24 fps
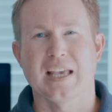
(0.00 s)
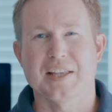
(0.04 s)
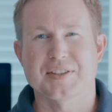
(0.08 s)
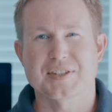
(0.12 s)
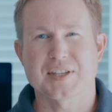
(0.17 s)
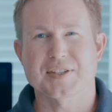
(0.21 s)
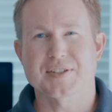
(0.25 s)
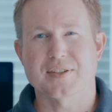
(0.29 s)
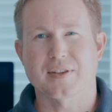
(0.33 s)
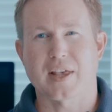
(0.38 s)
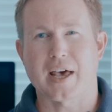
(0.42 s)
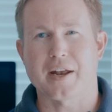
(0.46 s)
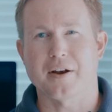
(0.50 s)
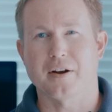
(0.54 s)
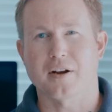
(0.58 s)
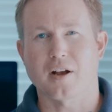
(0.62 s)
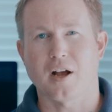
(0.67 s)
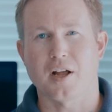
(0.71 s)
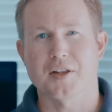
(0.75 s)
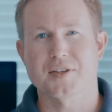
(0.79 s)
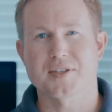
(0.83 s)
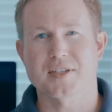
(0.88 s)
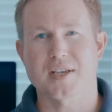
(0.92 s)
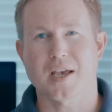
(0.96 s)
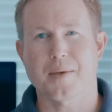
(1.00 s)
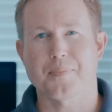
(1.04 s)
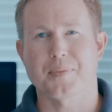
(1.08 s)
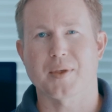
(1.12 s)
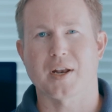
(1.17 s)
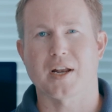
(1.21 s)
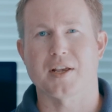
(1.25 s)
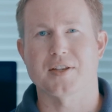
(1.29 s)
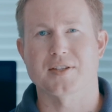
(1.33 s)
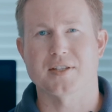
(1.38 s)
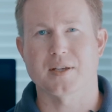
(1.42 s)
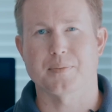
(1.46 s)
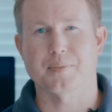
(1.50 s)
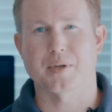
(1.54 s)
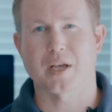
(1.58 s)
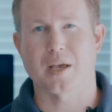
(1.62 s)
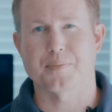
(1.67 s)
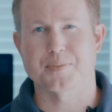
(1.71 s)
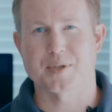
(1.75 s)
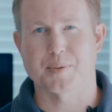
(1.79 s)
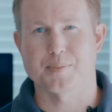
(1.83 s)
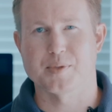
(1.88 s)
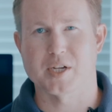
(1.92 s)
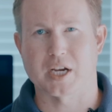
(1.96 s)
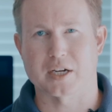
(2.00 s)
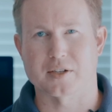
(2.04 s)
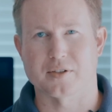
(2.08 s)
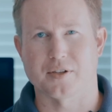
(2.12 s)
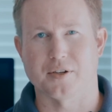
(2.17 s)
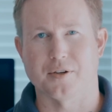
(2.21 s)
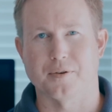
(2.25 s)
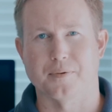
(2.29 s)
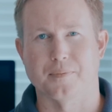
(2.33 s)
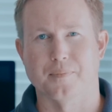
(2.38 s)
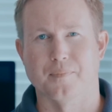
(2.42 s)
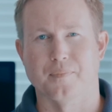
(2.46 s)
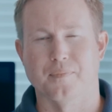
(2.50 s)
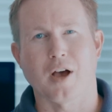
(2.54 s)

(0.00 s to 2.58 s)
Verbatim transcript: It's this latter concept that I sometimes object to.